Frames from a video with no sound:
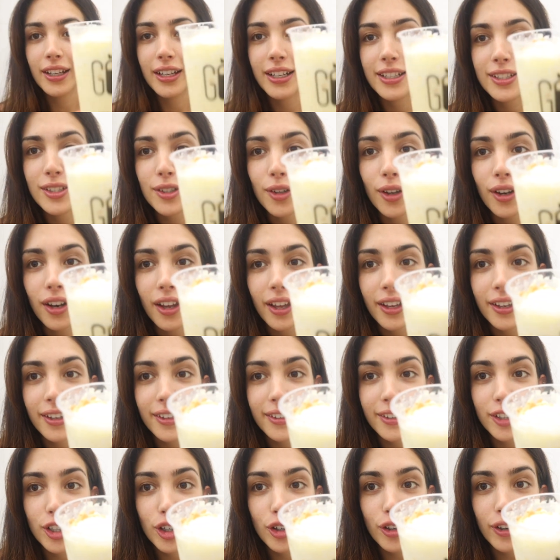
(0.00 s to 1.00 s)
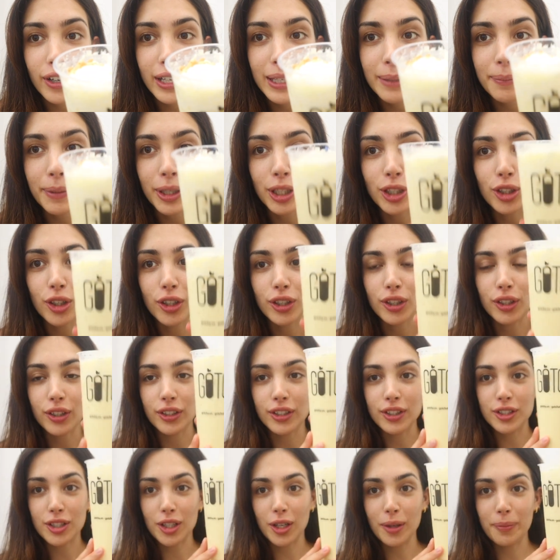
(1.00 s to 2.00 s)
It's got like cream and
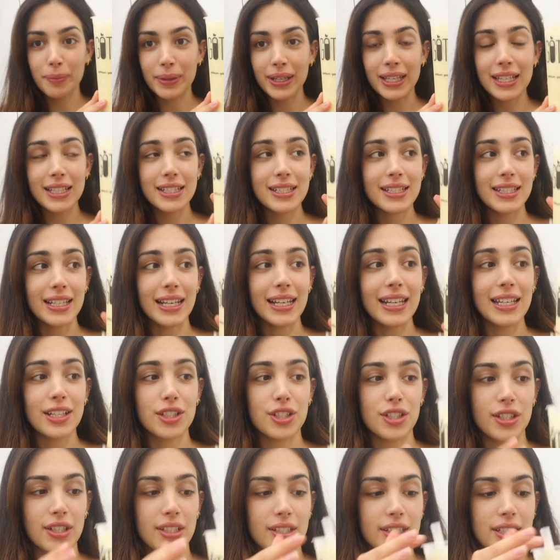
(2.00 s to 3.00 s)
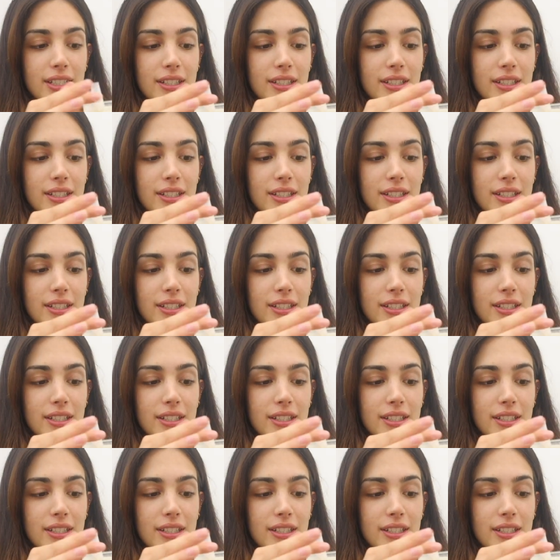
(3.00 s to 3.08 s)
yogurt. It is delicious.